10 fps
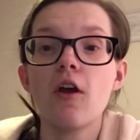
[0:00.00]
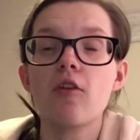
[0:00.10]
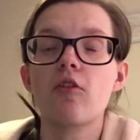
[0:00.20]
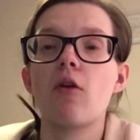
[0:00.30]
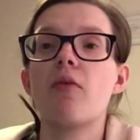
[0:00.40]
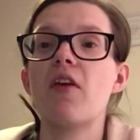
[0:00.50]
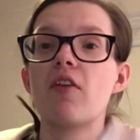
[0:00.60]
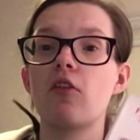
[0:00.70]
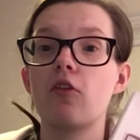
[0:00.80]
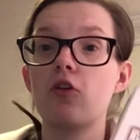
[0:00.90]
So this
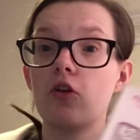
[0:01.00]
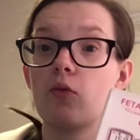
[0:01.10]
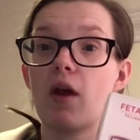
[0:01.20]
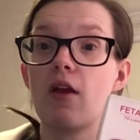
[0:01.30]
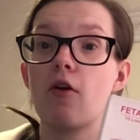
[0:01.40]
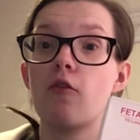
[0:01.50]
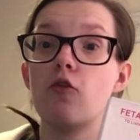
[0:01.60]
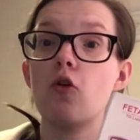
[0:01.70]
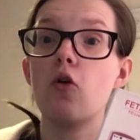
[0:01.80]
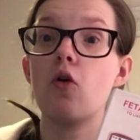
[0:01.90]
is a good way of
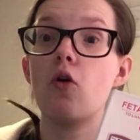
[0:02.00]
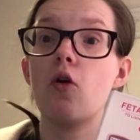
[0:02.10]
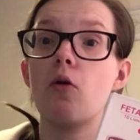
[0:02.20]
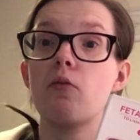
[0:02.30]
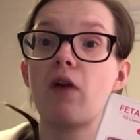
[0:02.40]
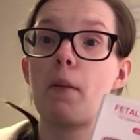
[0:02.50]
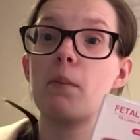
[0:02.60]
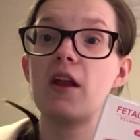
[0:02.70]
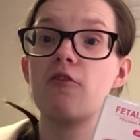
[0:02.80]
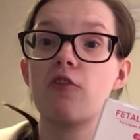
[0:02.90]
your
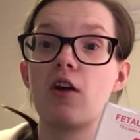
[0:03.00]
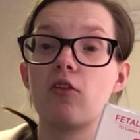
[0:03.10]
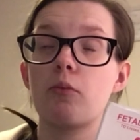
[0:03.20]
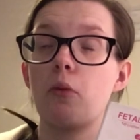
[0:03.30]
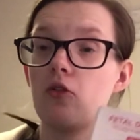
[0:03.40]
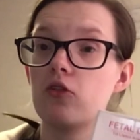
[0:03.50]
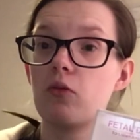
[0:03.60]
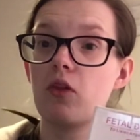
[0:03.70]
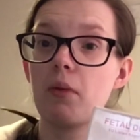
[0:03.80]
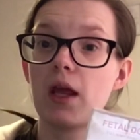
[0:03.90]
family and friends bonding
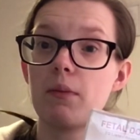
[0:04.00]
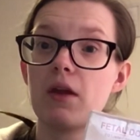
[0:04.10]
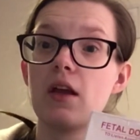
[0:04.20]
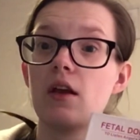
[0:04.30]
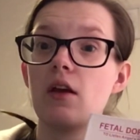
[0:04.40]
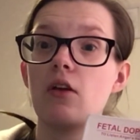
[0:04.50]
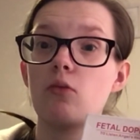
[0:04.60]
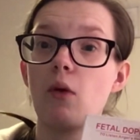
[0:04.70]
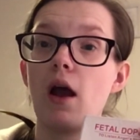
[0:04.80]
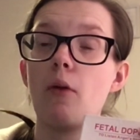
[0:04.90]
with the baby as
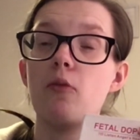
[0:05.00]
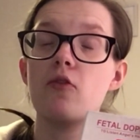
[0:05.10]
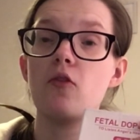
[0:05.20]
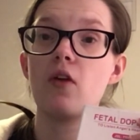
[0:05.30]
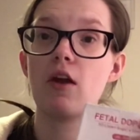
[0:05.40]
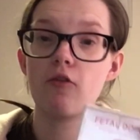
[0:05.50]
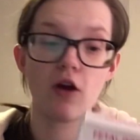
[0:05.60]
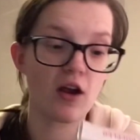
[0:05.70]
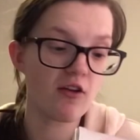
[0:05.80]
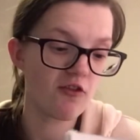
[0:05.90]
well before they
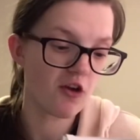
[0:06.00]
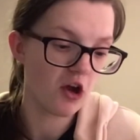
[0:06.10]
arrive.